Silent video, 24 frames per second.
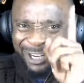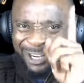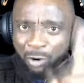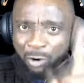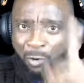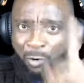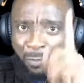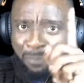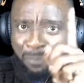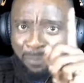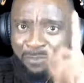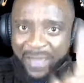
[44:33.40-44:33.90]

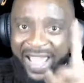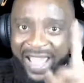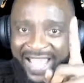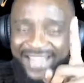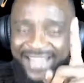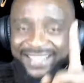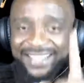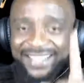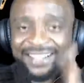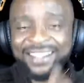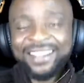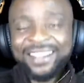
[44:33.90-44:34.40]

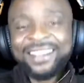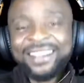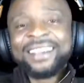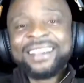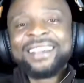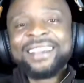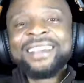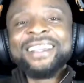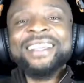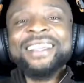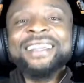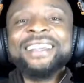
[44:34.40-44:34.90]
bed
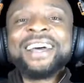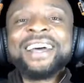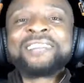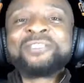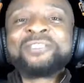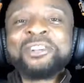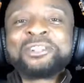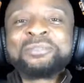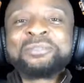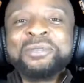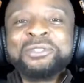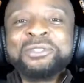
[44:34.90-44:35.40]
in that
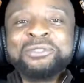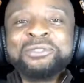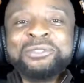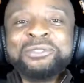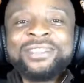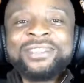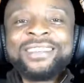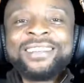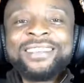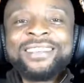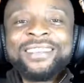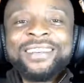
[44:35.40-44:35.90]
hospital.
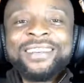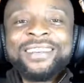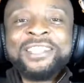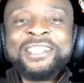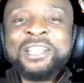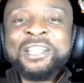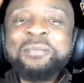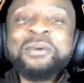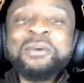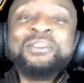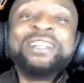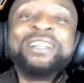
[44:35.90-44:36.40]

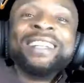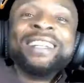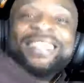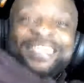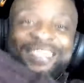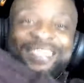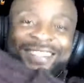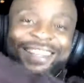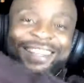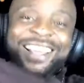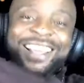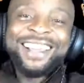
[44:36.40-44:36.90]
The building
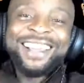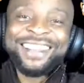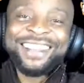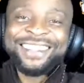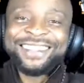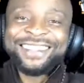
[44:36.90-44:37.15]
is there.